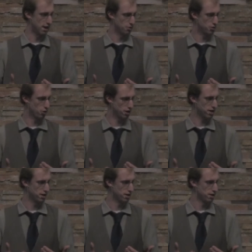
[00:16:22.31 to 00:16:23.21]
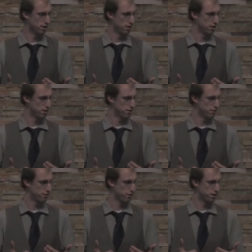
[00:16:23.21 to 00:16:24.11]
I was working
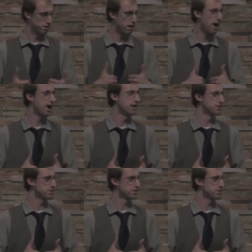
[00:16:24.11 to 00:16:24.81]
for the demise